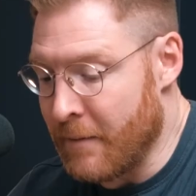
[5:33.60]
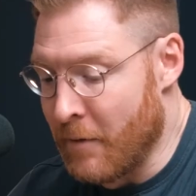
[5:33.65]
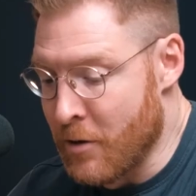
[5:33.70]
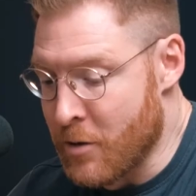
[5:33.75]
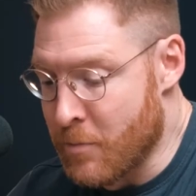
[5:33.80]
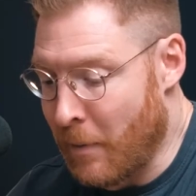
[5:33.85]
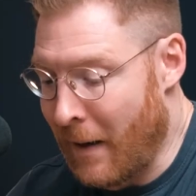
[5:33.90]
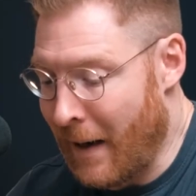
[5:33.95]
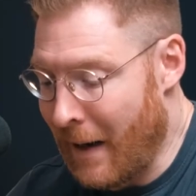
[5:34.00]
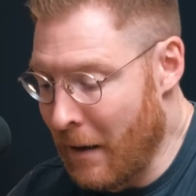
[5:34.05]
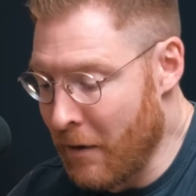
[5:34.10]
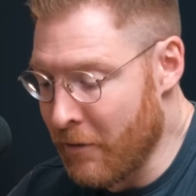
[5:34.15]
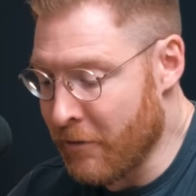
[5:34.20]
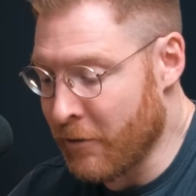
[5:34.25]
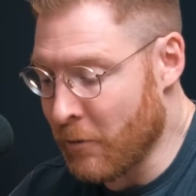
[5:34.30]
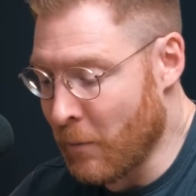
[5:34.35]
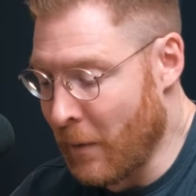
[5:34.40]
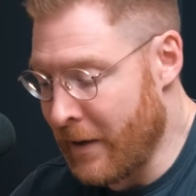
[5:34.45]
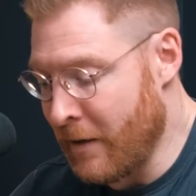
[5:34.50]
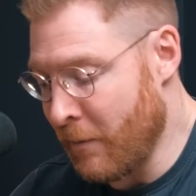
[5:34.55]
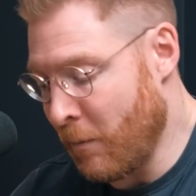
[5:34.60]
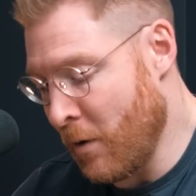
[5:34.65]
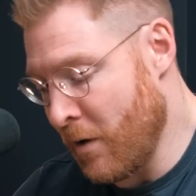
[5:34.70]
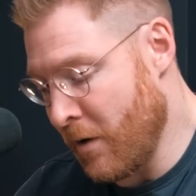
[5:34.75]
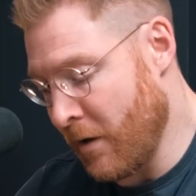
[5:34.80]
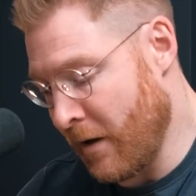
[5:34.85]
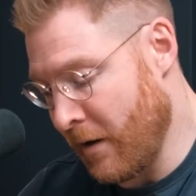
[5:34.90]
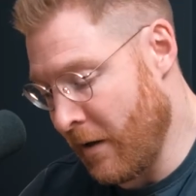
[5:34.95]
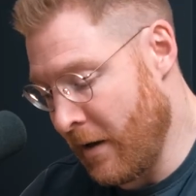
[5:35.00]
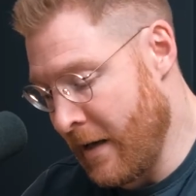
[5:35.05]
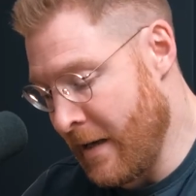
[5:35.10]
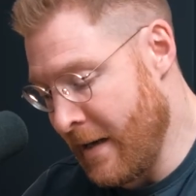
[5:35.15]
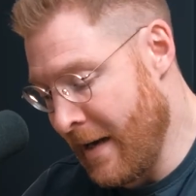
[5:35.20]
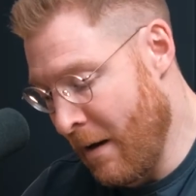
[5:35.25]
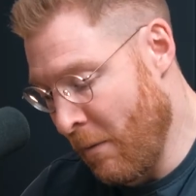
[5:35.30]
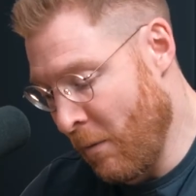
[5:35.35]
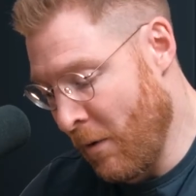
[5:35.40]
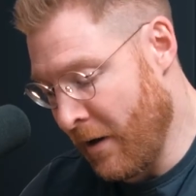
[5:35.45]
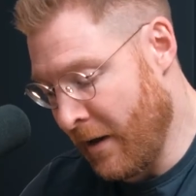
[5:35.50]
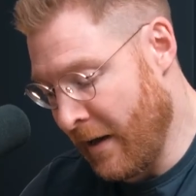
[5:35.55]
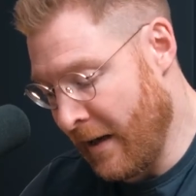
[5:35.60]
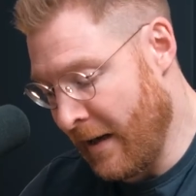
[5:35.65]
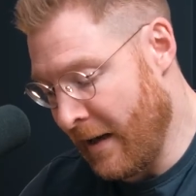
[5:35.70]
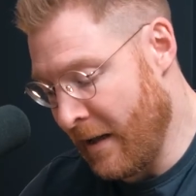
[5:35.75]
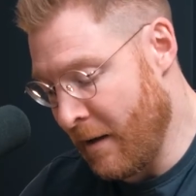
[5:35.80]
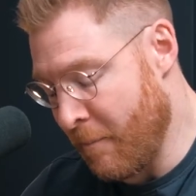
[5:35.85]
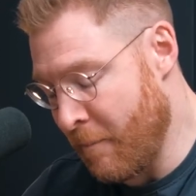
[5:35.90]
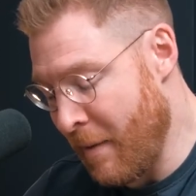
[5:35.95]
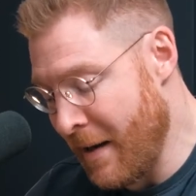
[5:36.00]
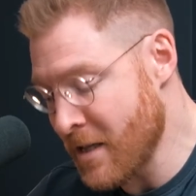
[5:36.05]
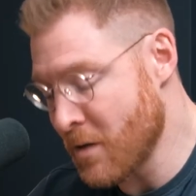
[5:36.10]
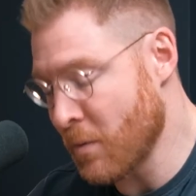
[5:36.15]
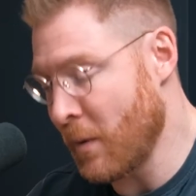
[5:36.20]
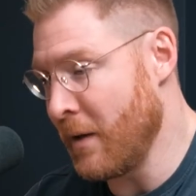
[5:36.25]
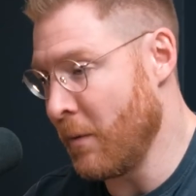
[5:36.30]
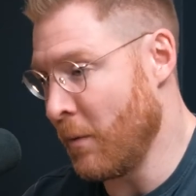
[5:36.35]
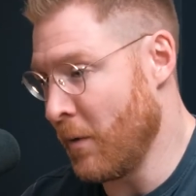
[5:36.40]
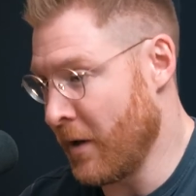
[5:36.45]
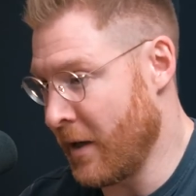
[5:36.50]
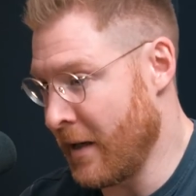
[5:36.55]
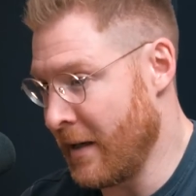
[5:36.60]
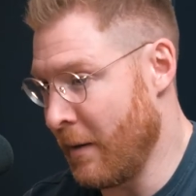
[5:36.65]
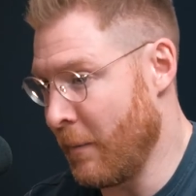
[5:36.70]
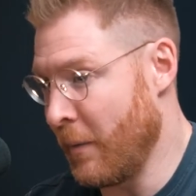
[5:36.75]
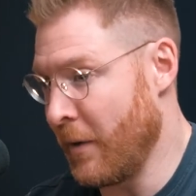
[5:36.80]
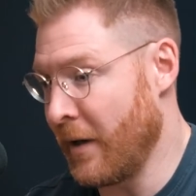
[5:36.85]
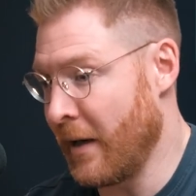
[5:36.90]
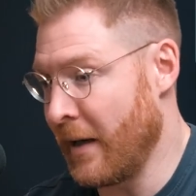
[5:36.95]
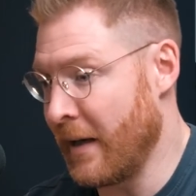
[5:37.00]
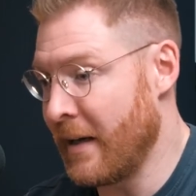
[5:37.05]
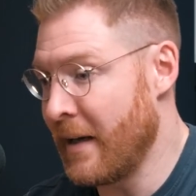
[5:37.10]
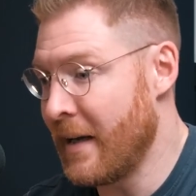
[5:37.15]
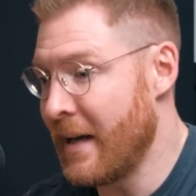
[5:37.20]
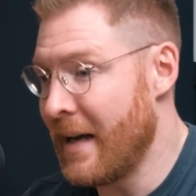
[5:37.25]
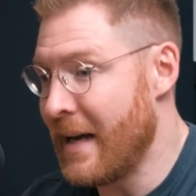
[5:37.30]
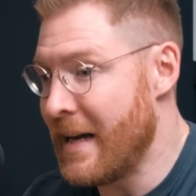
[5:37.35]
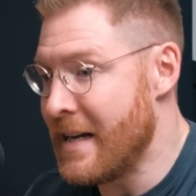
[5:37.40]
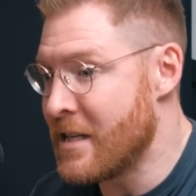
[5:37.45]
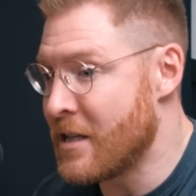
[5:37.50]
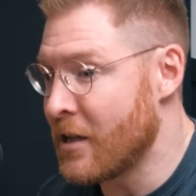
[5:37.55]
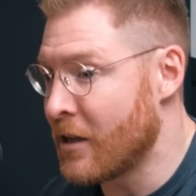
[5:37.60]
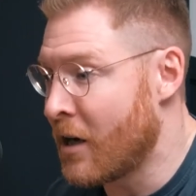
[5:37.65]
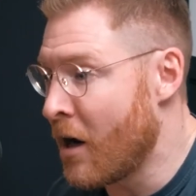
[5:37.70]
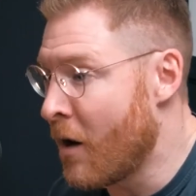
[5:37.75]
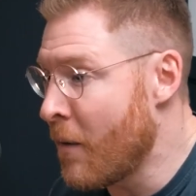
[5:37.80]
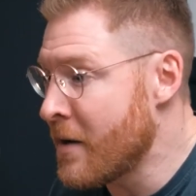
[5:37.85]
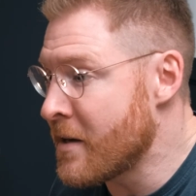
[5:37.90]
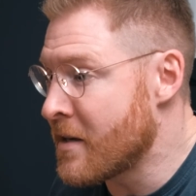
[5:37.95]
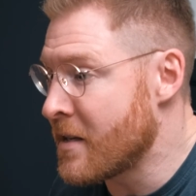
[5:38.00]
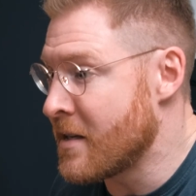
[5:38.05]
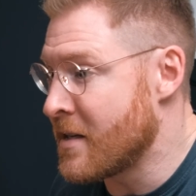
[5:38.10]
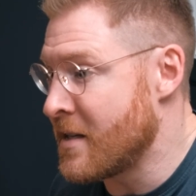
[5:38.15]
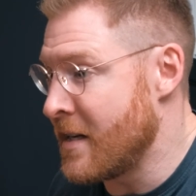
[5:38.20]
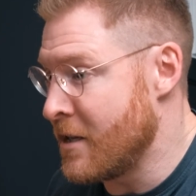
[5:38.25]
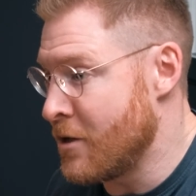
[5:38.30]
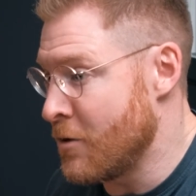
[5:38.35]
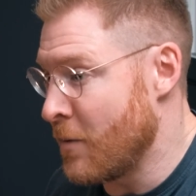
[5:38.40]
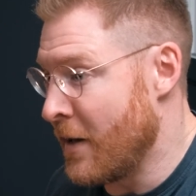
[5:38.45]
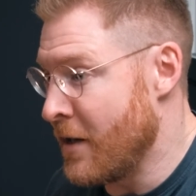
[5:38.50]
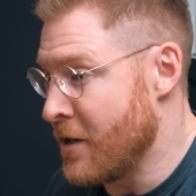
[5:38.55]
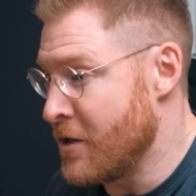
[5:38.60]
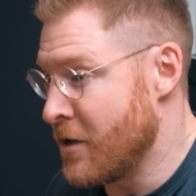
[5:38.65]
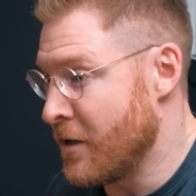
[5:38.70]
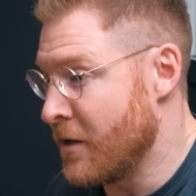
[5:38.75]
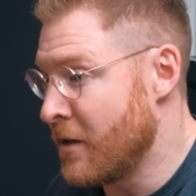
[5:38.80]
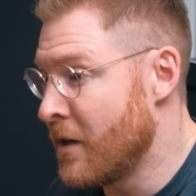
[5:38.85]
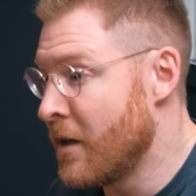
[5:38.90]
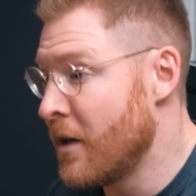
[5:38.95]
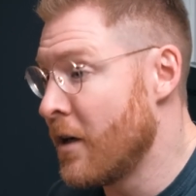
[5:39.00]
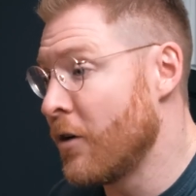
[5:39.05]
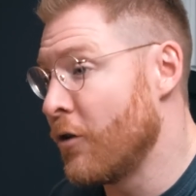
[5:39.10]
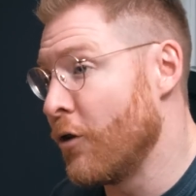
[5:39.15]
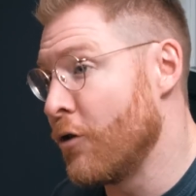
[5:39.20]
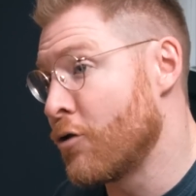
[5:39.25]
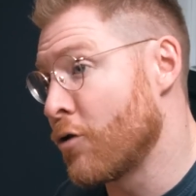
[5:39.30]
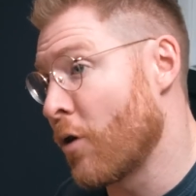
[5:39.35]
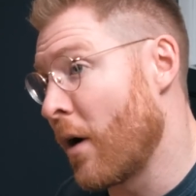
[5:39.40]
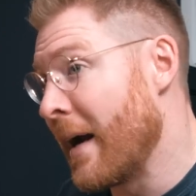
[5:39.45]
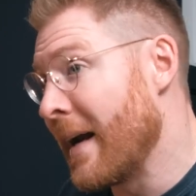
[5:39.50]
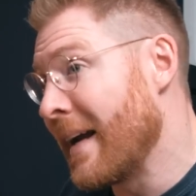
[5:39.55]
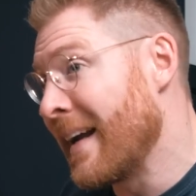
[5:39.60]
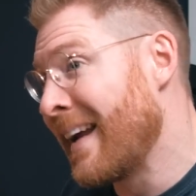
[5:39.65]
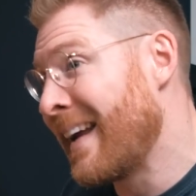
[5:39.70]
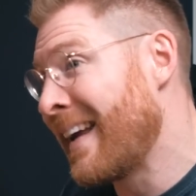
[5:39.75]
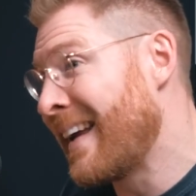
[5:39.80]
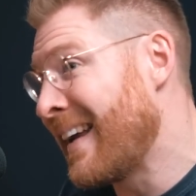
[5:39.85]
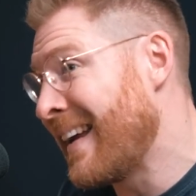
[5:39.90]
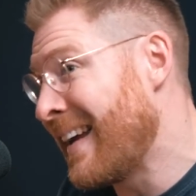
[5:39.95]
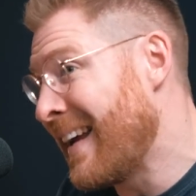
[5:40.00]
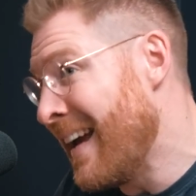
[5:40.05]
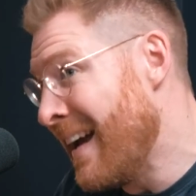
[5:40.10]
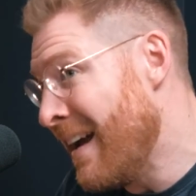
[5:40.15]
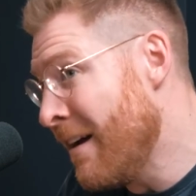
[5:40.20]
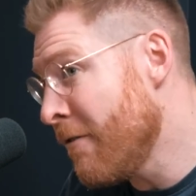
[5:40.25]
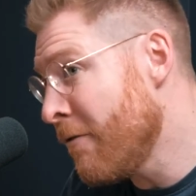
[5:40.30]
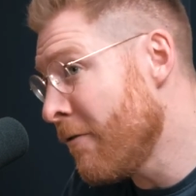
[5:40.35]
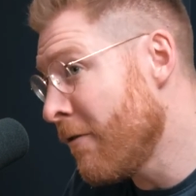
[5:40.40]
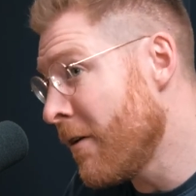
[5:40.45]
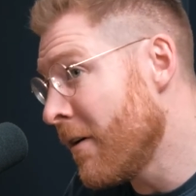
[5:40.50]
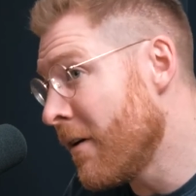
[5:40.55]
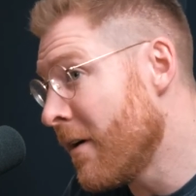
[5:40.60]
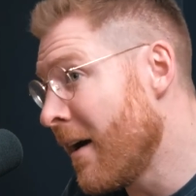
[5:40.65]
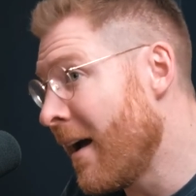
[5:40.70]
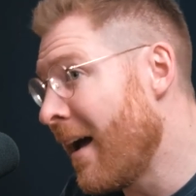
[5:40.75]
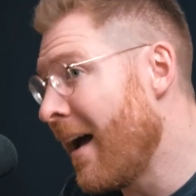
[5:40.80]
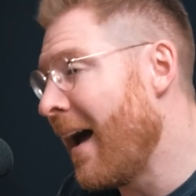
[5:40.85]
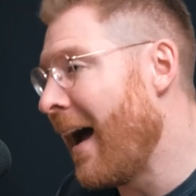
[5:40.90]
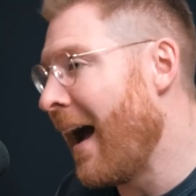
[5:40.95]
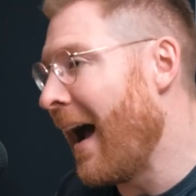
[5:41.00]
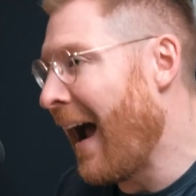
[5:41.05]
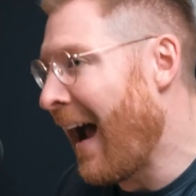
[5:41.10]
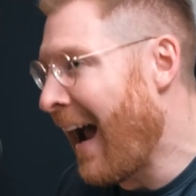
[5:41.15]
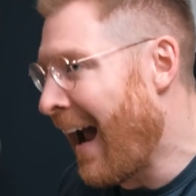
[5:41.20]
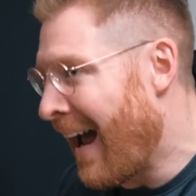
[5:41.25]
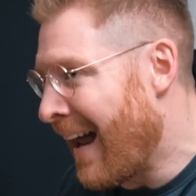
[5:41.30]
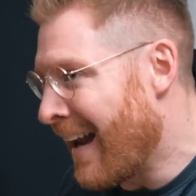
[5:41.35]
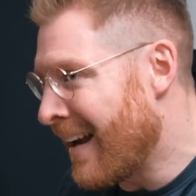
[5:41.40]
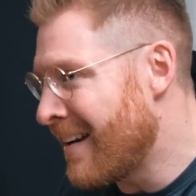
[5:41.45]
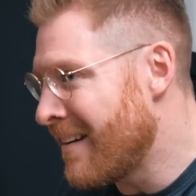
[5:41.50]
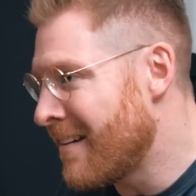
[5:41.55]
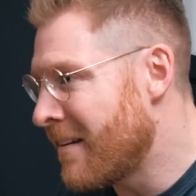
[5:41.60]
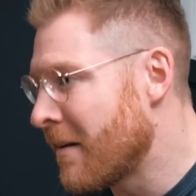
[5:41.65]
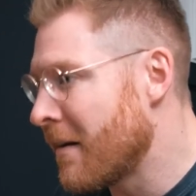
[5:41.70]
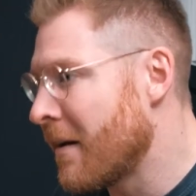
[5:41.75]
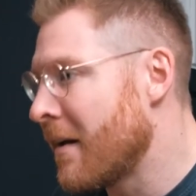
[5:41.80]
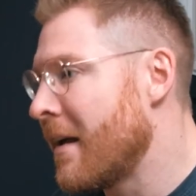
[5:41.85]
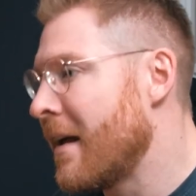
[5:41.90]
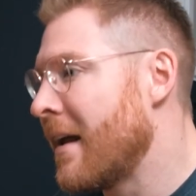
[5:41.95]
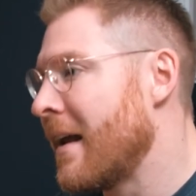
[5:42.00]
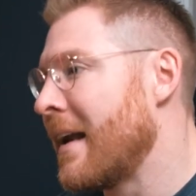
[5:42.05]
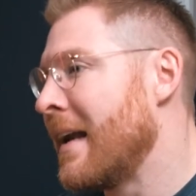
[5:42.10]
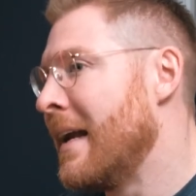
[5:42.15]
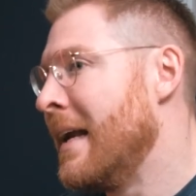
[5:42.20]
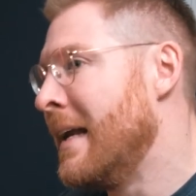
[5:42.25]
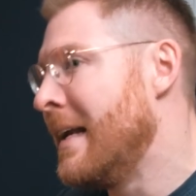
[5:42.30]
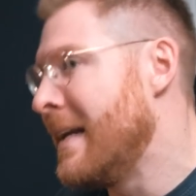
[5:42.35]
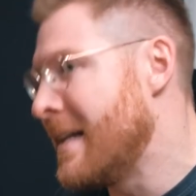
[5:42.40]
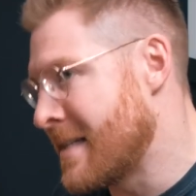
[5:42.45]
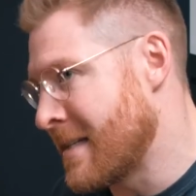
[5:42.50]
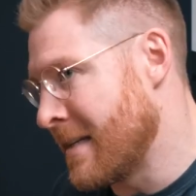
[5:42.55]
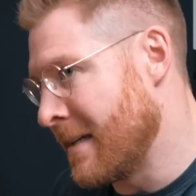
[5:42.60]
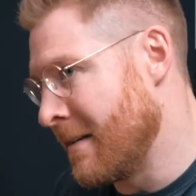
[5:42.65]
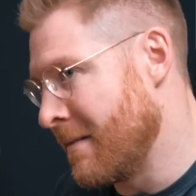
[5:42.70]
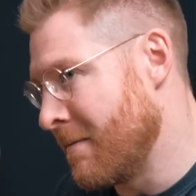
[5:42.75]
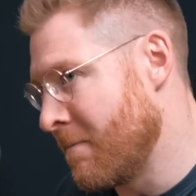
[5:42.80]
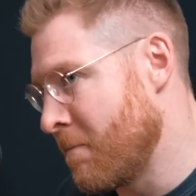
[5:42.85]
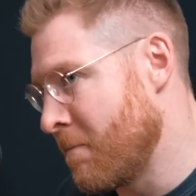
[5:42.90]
most powerful way to work in networking, and the best way to work in networking, is to go into the situation to try and give and listen.